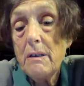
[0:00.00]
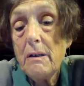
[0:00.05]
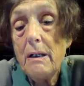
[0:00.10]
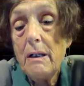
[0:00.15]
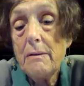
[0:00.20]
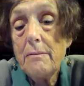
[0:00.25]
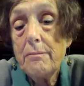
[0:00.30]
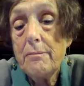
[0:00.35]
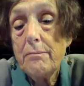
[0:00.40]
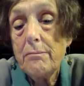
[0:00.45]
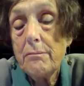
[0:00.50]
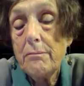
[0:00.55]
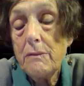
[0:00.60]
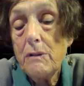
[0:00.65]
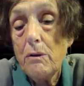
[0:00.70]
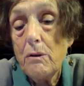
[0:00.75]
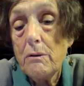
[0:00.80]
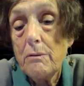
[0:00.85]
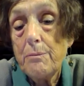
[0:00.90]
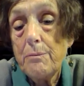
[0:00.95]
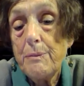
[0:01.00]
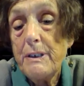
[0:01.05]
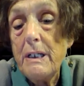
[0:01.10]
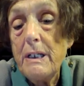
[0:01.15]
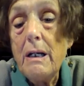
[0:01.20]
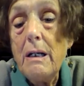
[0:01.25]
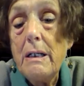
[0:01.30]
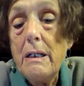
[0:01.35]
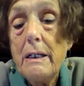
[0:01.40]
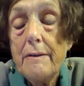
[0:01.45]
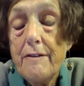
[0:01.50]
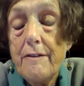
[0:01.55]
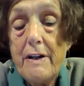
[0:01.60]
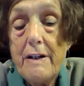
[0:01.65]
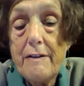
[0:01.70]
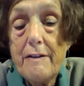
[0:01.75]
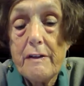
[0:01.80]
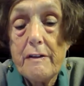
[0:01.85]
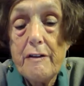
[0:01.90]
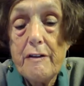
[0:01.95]
I'm not particularly in
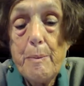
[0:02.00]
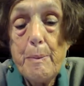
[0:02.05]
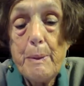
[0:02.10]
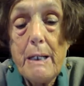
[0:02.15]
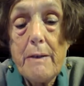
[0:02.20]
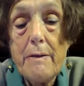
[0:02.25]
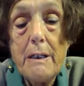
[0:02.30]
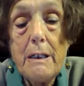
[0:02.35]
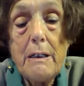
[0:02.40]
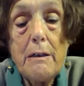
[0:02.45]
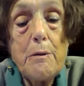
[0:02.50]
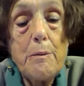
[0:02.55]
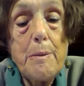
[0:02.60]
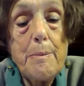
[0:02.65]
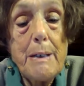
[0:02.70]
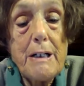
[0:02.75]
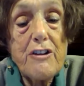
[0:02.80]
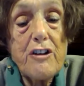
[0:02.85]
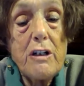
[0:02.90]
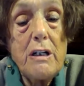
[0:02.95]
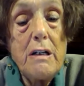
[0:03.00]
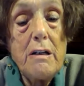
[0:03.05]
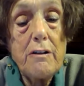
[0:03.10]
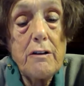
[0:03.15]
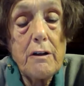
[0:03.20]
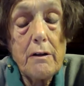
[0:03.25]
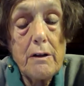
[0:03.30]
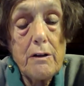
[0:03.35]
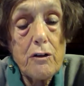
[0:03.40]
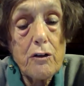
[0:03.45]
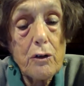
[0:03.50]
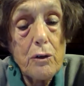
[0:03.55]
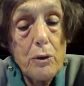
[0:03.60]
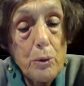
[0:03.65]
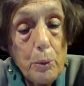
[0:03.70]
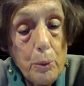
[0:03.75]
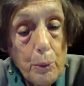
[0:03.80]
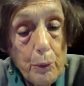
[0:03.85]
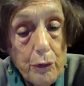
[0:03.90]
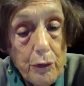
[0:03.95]
favour of it, but I think it would be much easier in
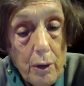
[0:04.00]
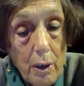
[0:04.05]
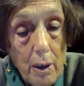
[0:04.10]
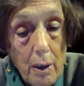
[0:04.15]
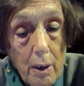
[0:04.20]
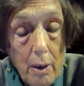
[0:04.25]
schools